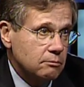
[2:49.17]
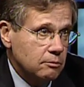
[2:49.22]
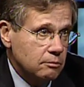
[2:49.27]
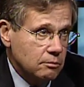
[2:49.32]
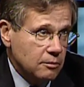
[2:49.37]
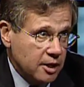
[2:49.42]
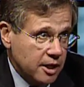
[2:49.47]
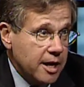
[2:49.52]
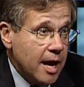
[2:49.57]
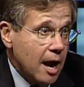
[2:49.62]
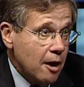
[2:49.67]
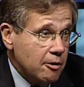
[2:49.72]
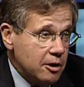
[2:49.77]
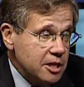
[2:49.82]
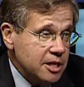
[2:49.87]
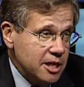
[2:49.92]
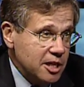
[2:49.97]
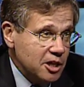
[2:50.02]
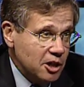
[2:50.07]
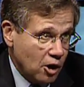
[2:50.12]
the
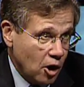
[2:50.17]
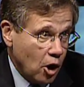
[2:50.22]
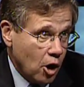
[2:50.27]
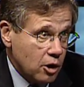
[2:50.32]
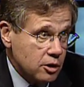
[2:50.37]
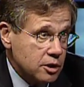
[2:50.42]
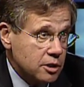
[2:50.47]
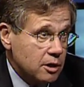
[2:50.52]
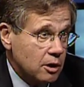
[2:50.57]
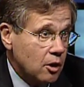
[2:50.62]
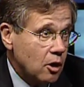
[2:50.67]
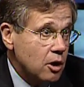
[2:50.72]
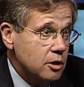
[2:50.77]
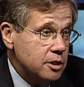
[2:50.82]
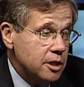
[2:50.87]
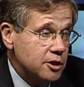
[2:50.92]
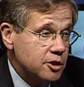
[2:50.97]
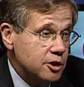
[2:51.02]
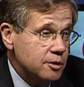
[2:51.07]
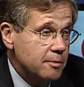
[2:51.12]
guarantee clause, the clause
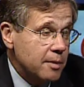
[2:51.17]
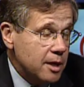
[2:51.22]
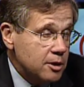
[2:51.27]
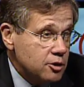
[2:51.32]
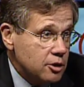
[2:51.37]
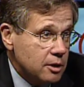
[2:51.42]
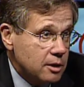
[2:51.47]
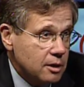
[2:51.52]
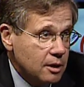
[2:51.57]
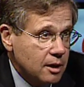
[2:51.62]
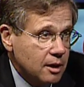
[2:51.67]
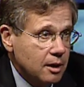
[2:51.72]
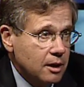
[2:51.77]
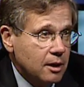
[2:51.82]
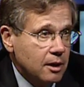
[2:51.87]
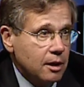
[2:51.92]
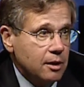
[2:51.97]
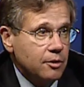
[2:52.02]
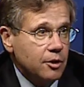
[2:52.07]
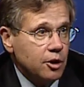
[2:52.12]
I just mentioned,
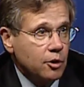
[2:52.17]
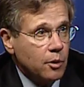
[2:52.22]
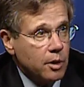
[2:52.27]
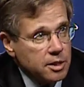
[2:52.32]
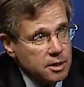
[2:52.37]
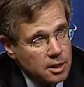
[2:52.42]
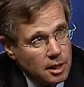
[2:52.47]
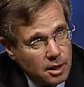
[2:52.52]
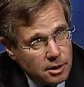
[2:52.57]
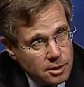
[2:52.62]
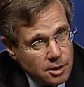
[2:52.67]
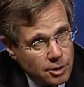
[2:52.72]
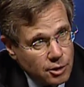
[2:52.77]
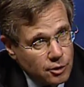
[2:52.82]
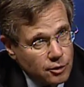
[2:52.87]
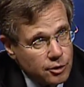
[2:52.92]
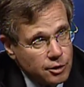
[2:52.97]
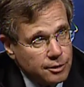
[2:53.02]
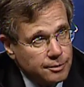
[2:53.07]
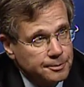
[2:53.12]
in the U.S.
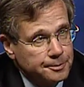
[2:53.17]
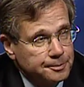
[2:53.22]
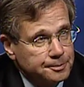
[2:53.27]
Constitution.